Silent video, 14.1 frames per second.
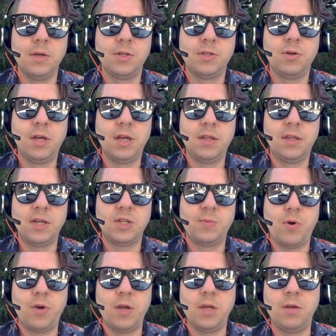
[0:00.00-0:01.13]
So to get the
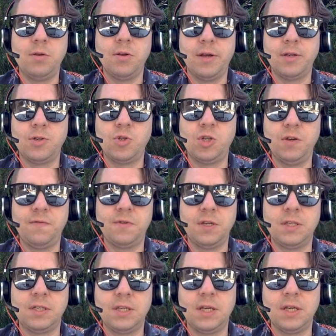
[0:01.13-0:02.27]
exponent, you either hit Shift
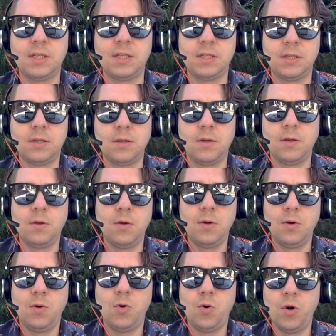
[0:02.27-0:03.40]
and 6,
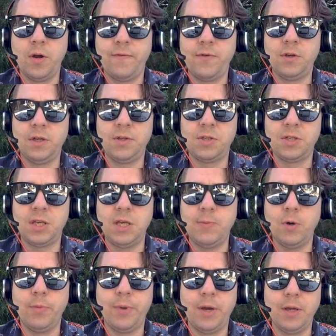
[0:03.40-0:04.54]
or if you click this
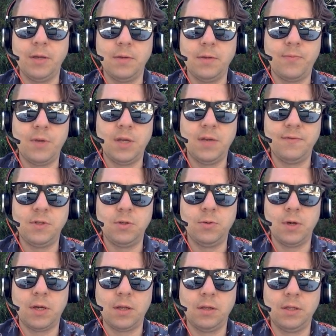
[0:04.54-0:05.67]
keyboard button, it gives you
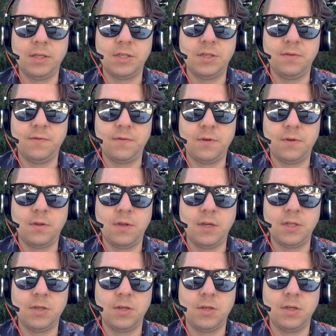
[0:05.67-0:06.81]
a list of
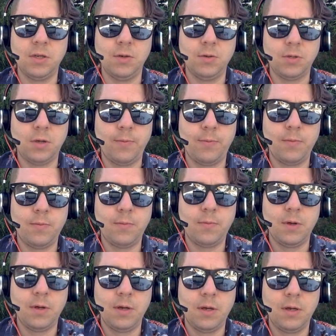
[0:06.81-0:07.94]
things you can do. So I'm
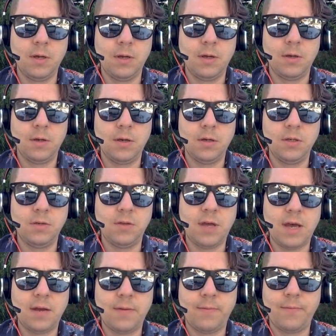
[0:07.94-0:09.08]
going to do that.